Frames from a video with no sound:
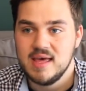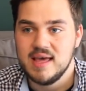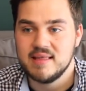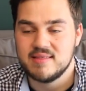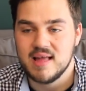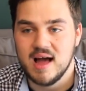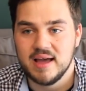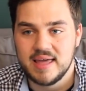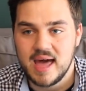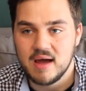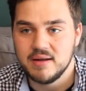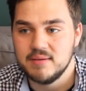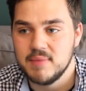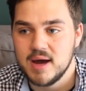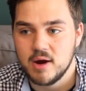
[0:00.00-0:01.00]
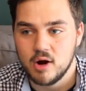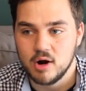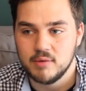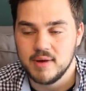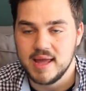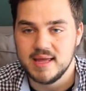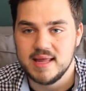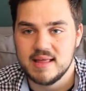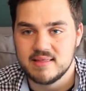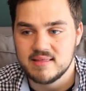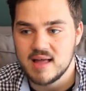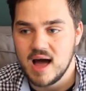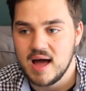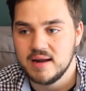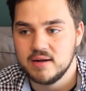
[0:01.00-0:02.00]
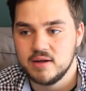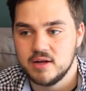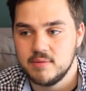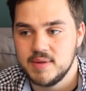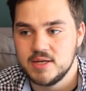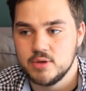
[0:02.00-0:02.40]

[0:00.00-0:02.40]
It's not counting my heart rate. It's not going to be